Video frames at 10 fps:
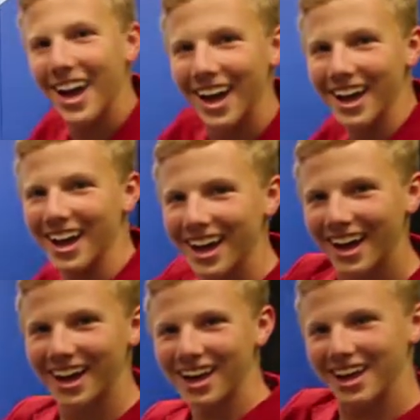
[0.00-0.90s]
I think I'm
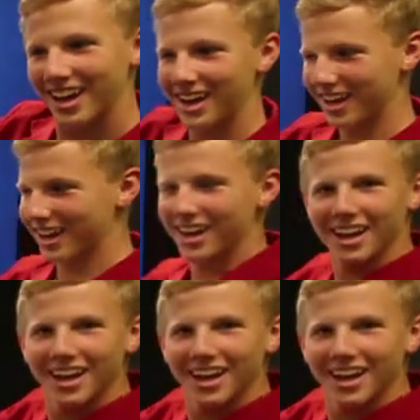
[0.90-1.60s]
pretty good at it, too.